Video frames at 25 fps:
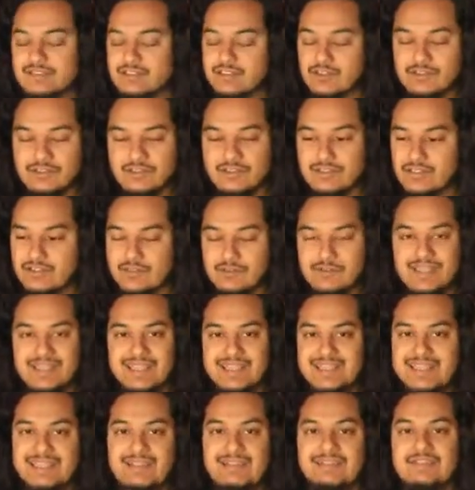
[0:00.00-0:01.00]
Those are the three
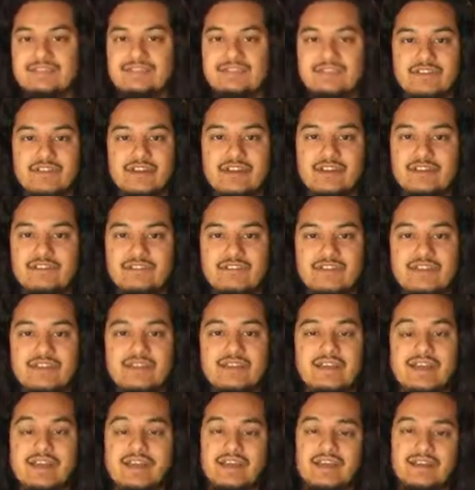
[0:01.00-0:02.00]
keys to photography,
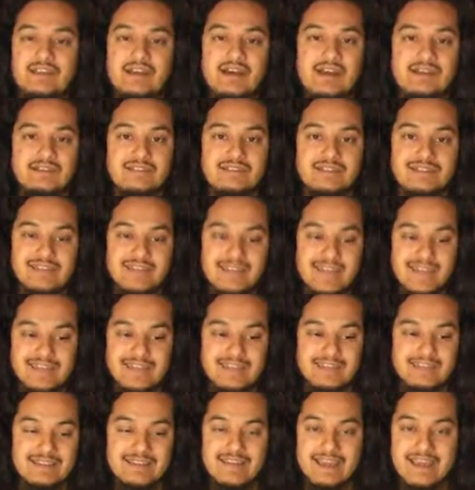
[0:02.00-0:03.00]
to
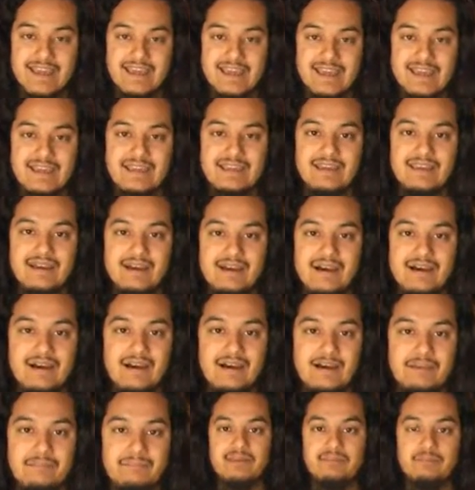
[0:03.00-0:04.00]
getting a
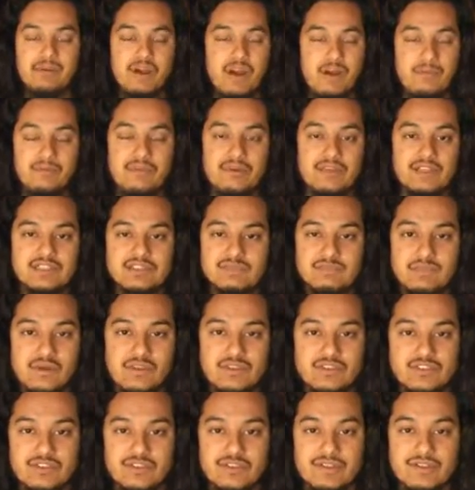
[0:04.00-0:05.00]
proper
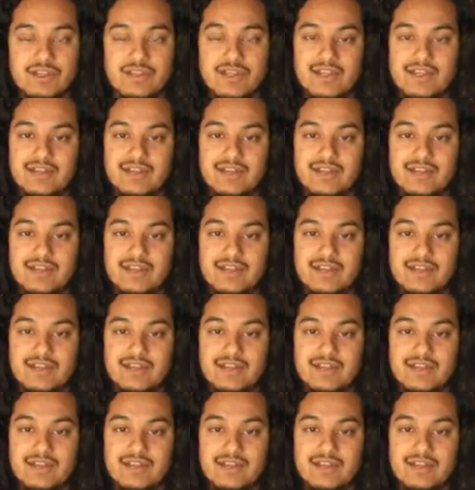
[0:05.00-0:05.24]
exposure.